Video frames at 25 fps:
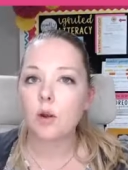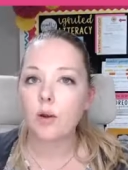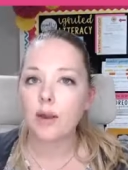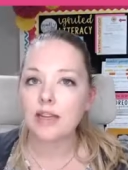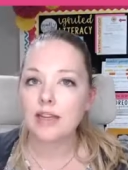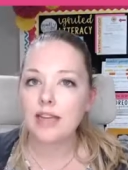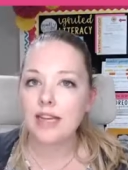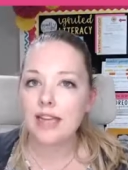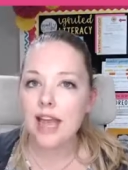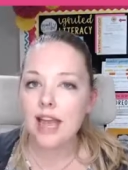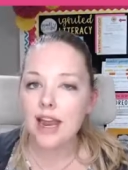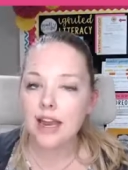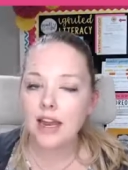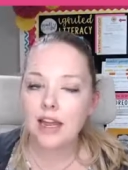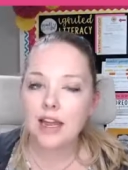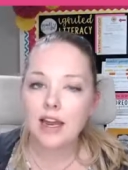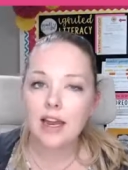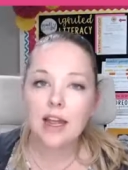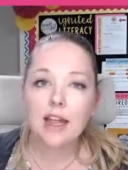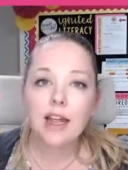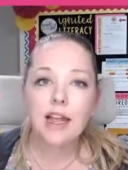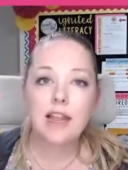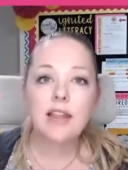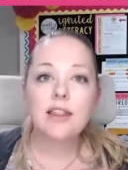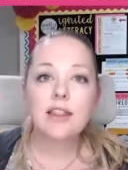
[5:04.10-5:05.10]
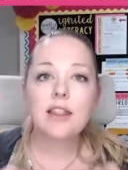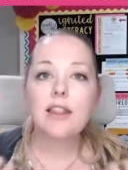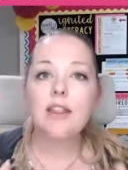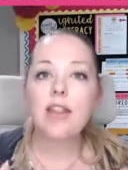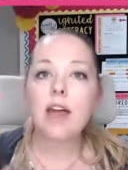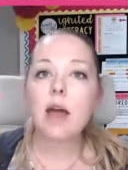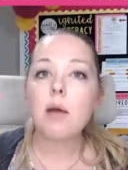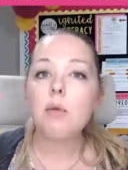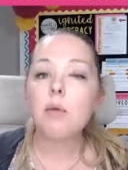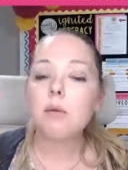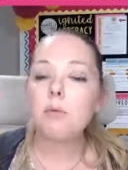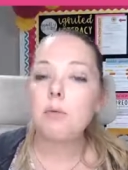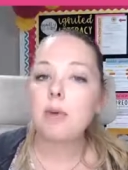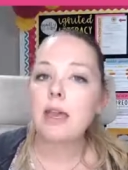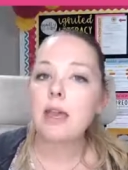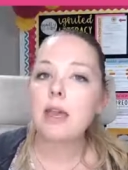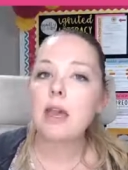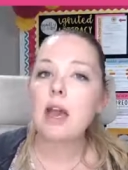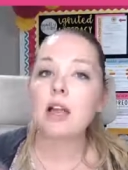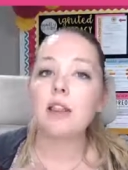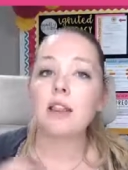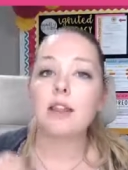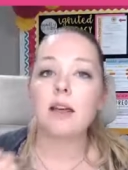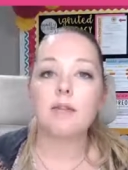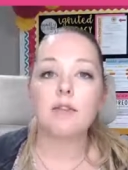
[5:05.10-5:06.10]
to get it, then that would be
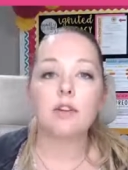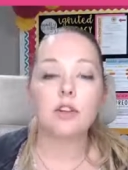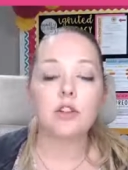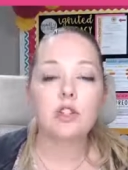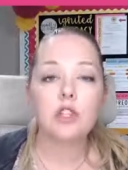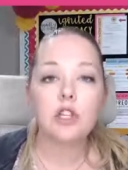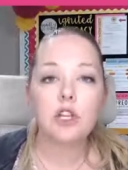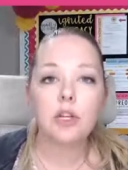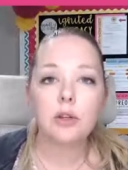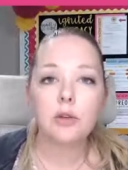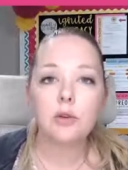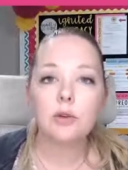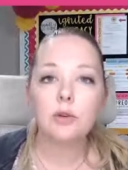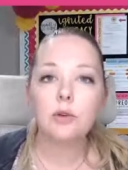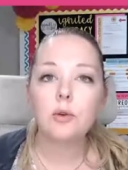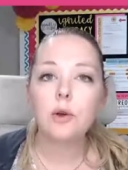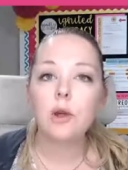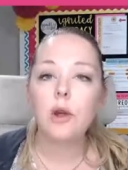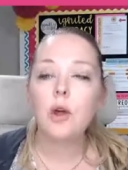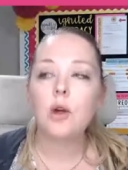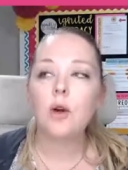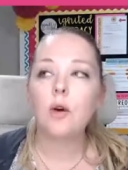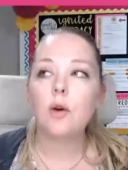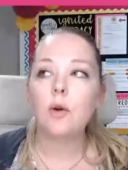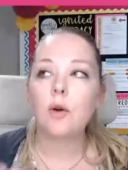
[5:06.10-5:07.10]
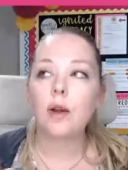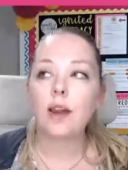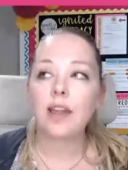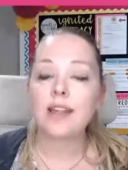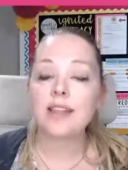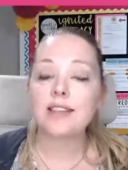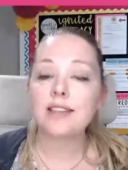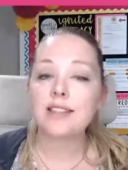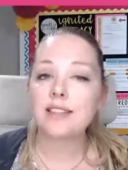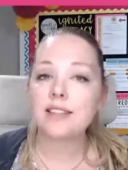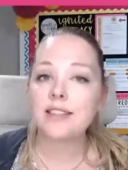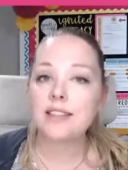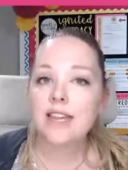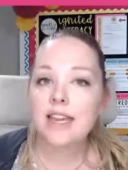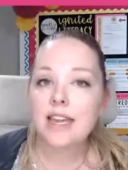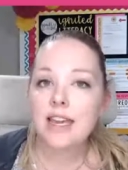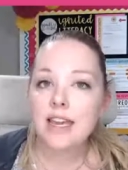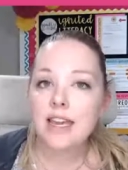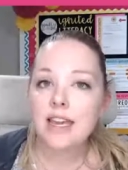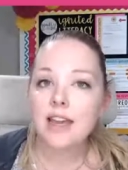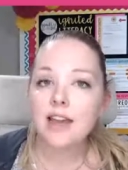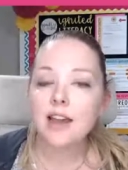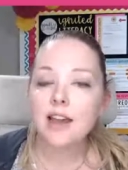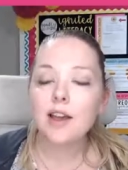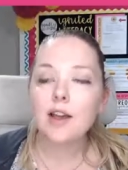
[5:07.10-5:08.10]
a level two or a
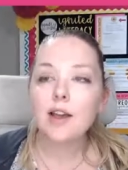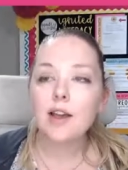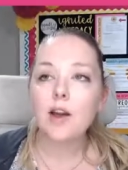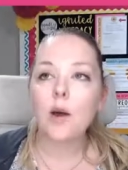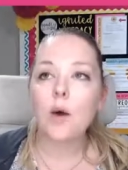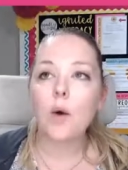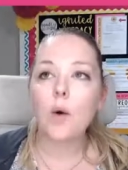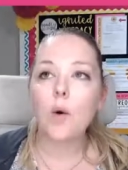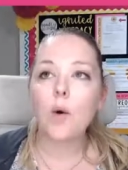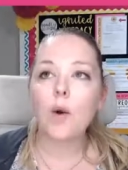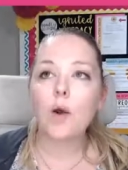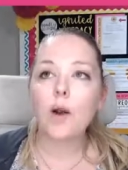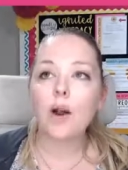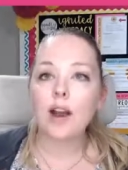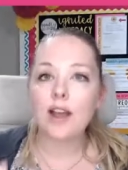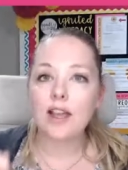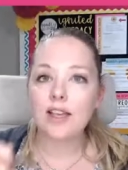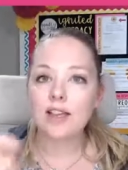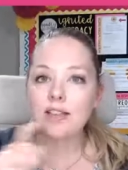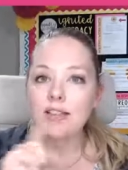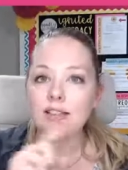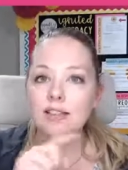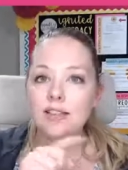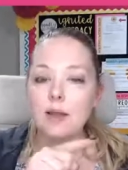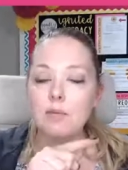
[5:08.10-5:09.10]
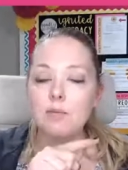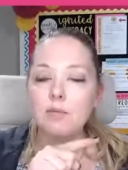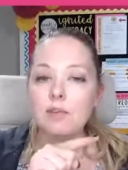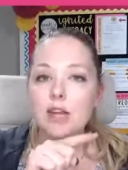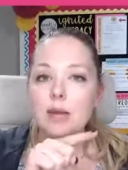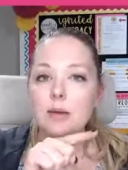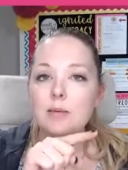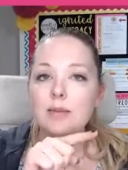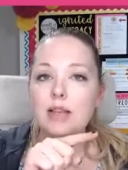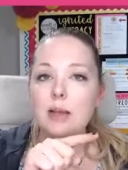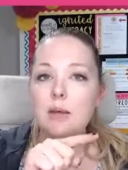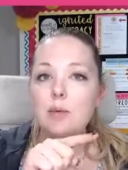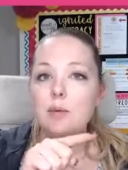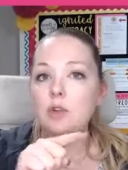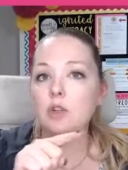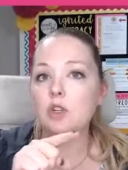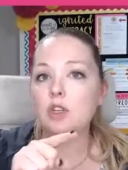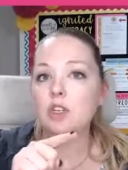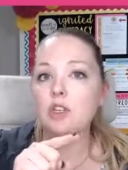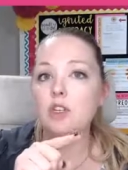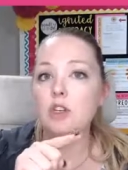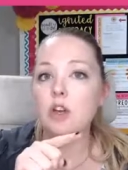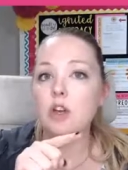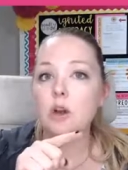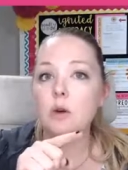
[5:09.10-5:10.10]
C or it's sometimes I will
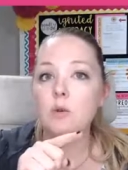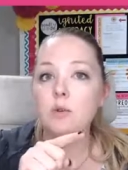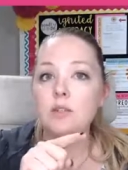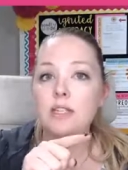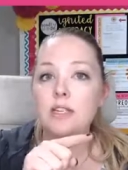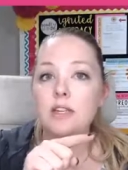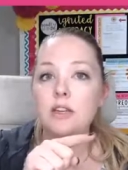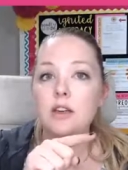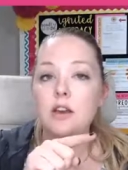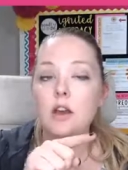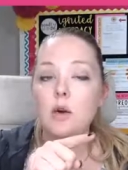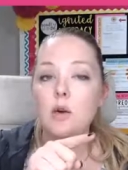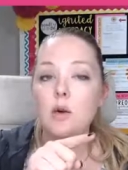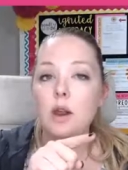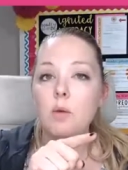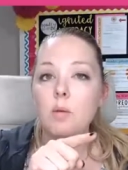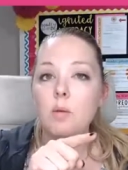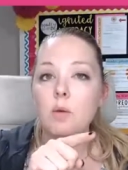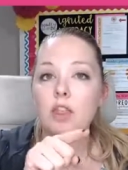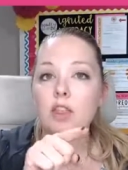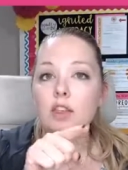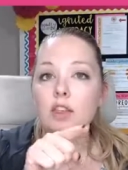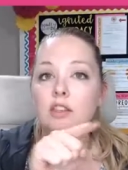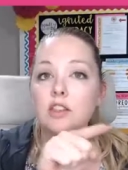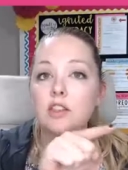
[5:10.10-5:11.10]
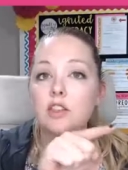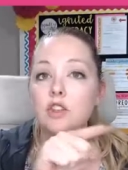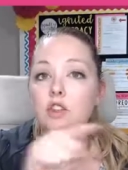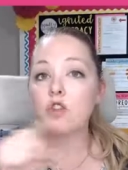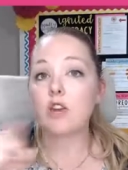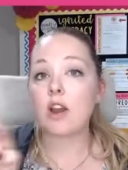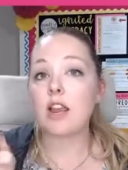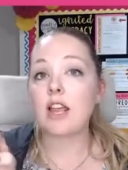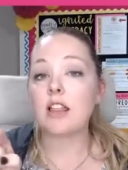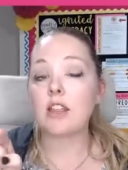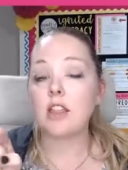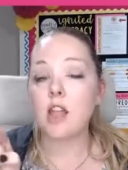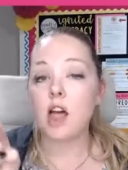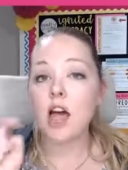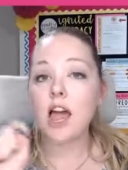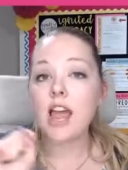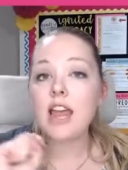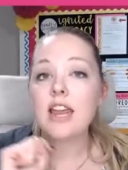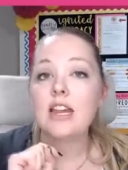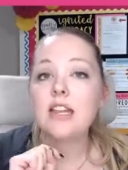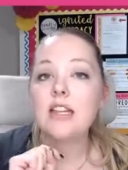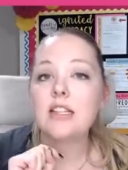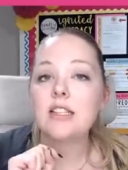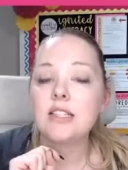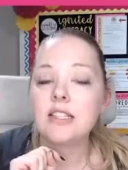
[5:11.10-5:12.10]
just note, note it with a straight
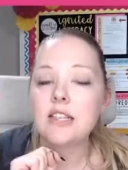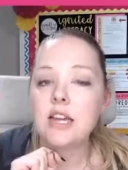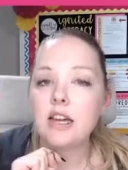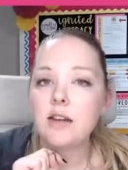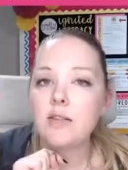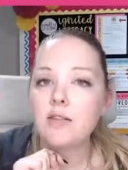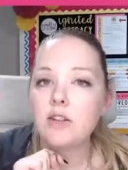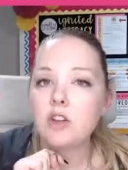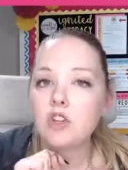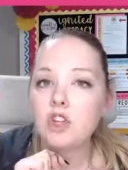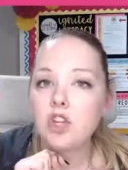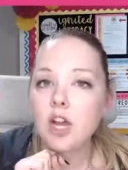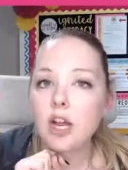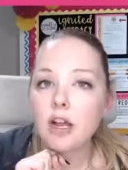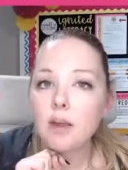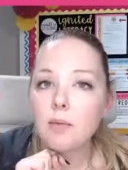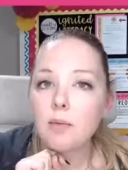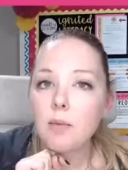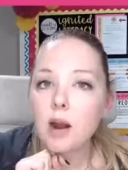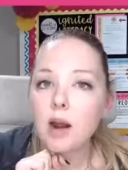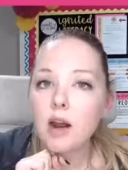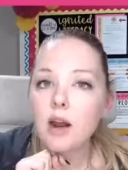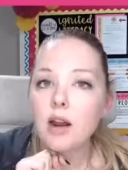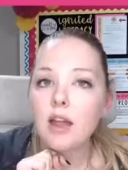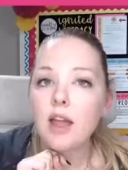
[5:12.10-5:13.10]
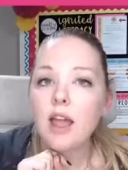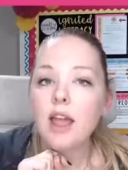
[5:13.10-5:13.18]
line instead of a check mark.